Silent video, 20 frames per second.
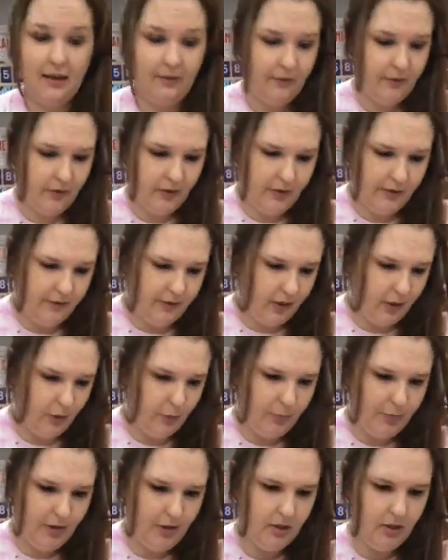If you leave it
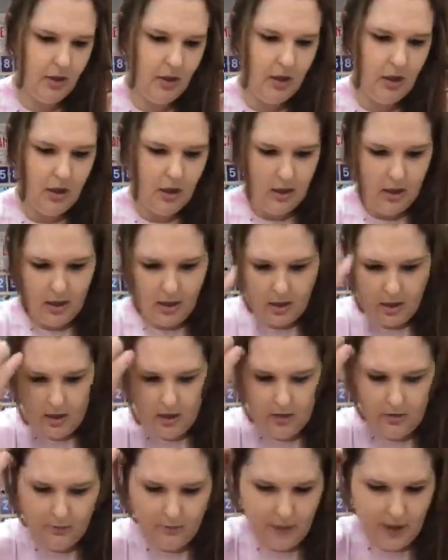open,
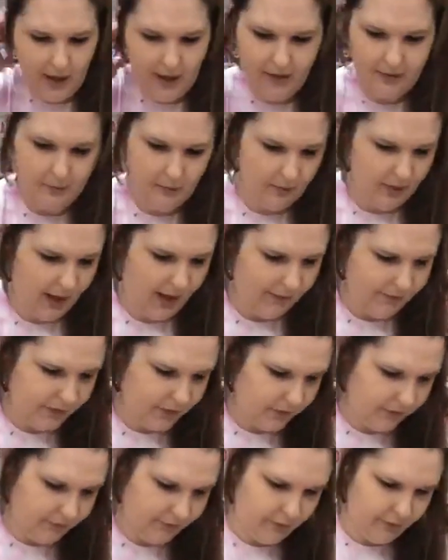
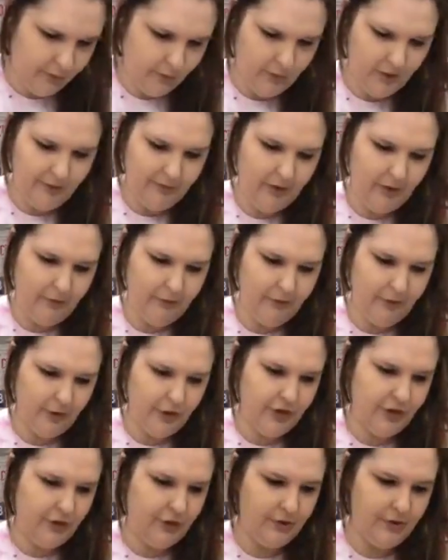whenever you
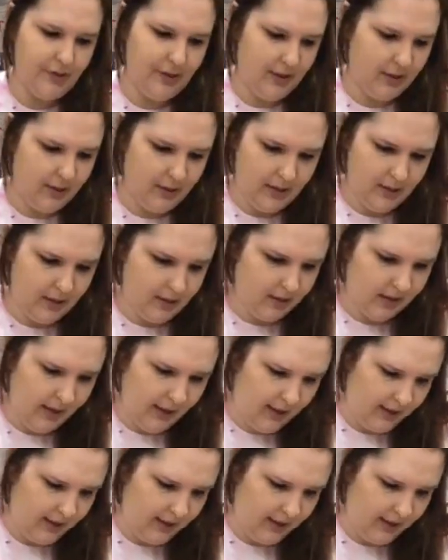first use it, it